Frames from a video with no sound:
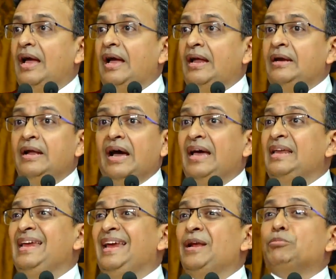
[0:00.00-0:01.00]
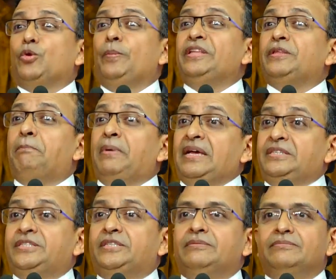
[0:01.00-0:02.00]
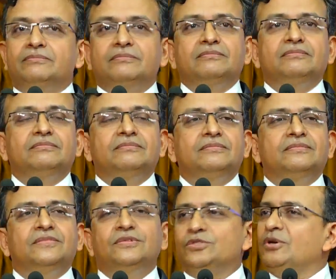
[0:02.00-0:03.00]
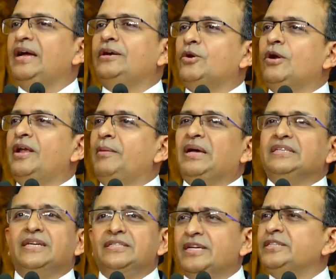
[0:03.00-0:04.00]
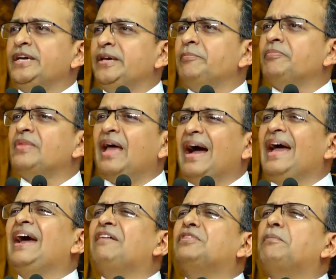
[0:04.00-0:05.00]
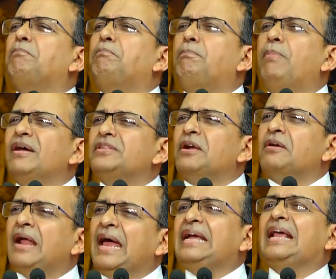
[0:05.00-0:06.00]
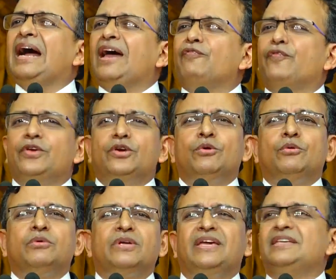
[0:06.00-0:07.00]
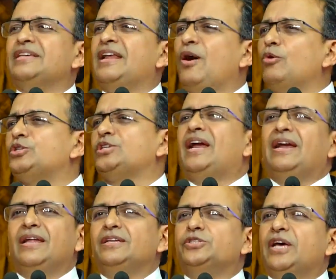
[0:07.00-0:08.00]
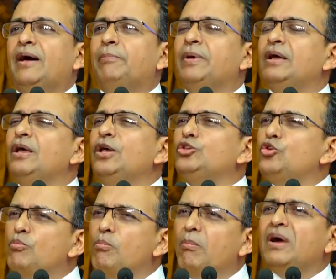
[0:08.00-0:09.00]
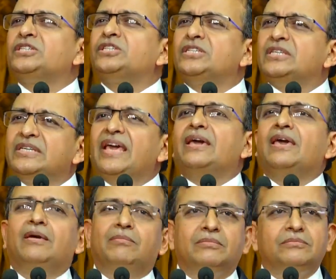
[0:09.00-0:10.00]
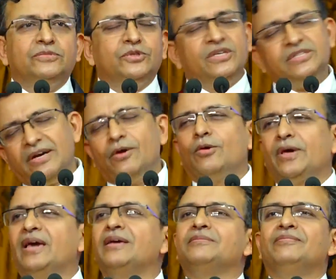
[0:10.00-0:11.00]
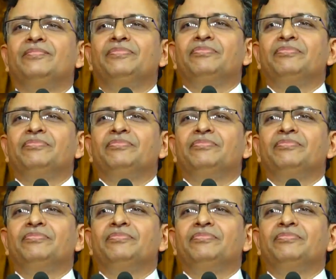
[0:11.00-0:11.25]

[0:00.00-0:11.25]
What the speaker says: And I need him to be the best. So I told him, I said, Sanjay, I have the right guy for you. He's an outstanding chap. You must take him. So he said, okay.